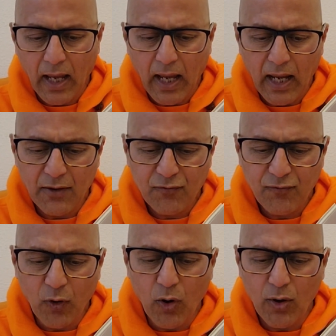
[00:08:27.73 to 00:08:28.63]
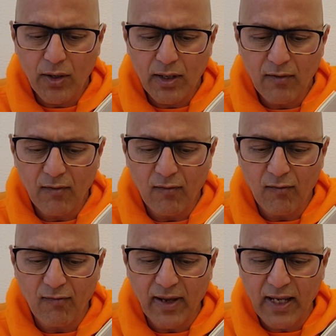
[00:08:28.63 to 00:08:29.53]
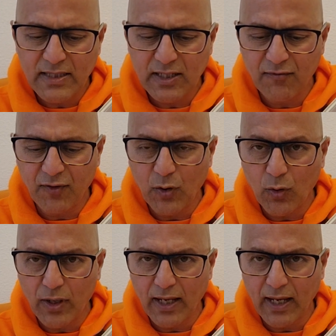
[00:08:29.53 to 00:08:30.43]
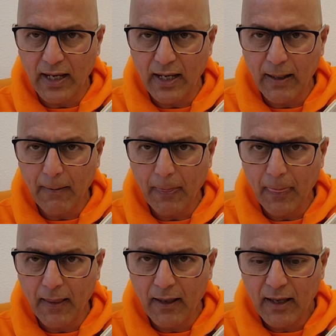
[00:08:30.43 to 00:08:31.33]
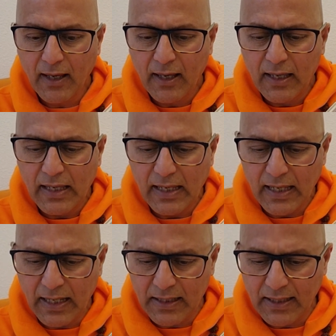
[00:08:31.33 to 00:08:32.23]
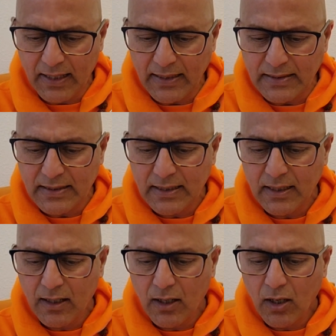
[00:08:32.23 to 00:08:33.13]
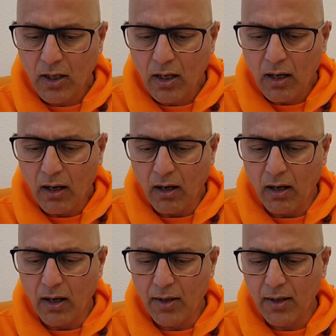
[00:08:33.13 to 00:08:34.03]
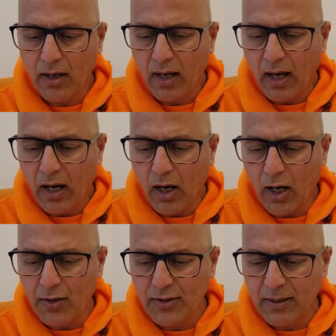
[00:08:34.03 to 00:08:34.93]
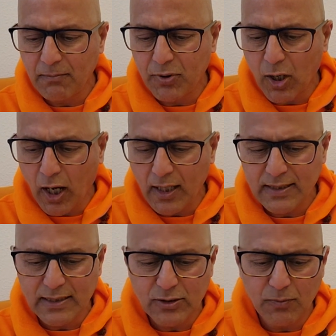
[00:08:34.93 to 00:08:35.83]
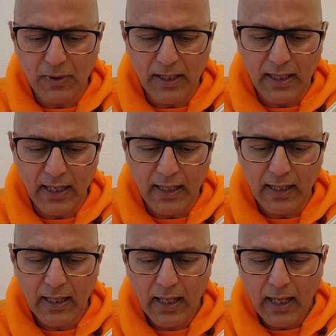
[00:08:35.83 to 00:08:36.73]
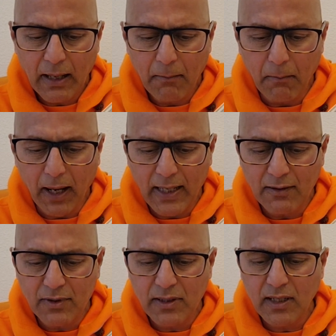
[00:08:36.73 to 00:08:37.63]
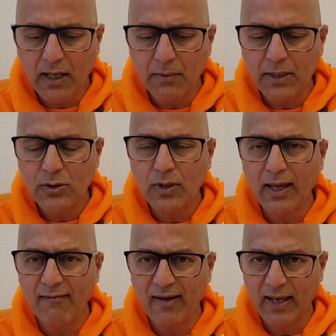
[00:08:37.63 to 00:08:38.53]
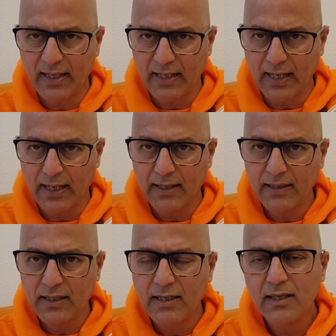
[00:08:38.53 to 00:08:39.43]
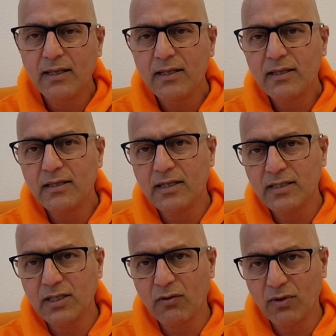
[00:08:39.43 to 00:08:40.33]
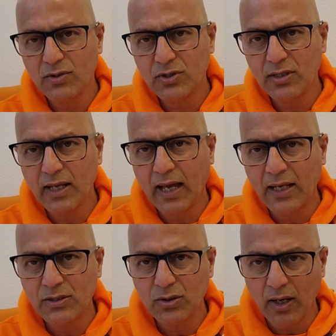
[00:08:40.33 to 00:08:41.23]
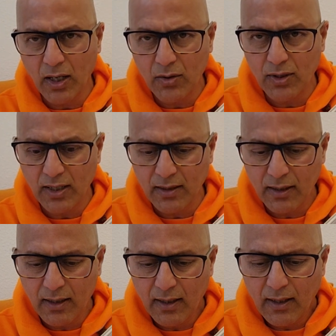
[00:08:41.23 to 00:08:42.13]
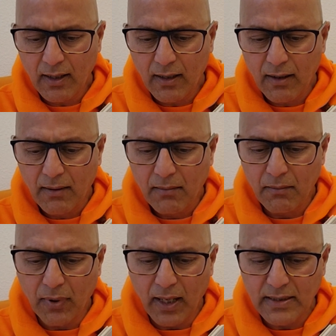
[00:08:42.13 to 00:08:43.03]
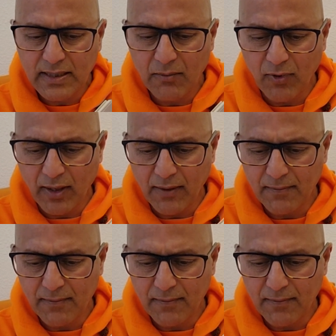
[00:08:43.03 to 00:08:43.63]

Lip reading: and 4 ways of knowing inherent, or are they brought into being by our coming to awakening? This is the question asked to Hakuin by someone.